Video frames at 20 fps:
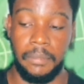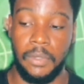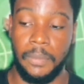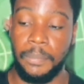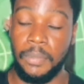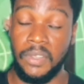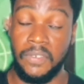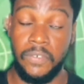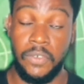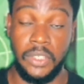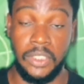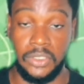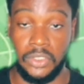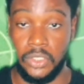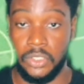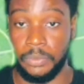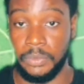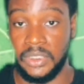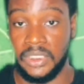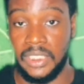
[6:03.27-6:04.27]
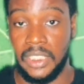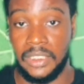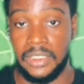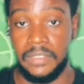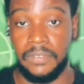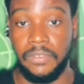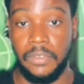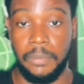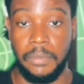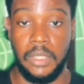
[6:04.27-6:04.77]
But Pickford is going to be
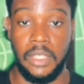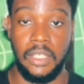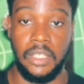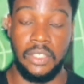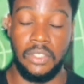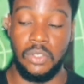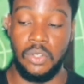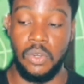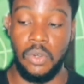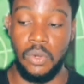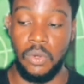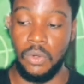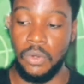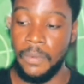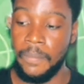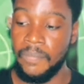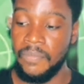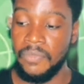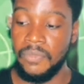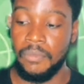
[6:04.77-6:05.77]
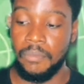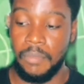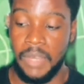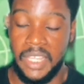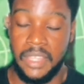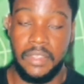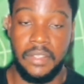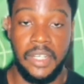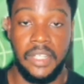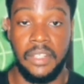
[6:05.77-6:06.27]
starting for me in goal.
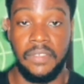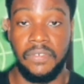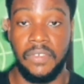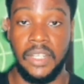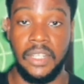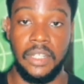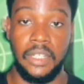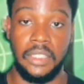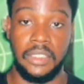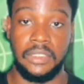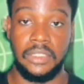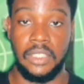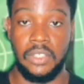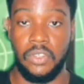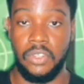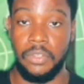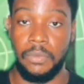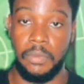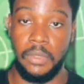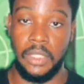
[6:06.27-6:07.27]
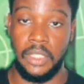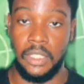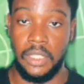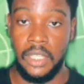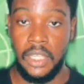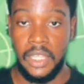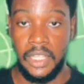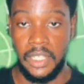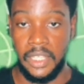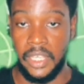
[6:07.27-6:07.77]
My 3 defenders are going to
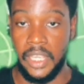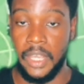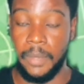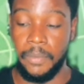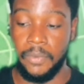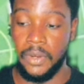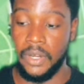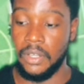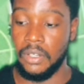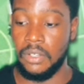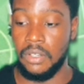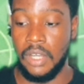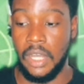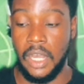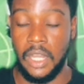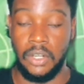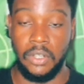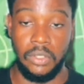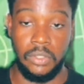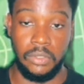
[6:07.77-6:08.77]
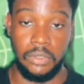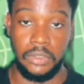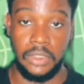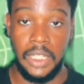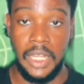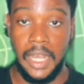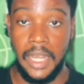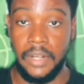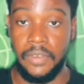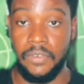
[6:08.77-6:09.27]
be Gabriel, Arnold,
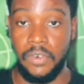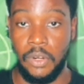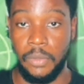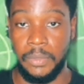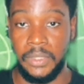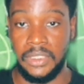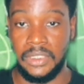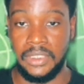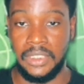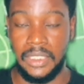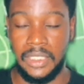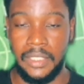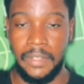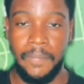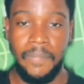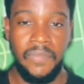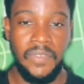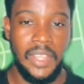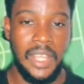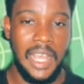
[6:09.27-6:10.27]
and Robinson.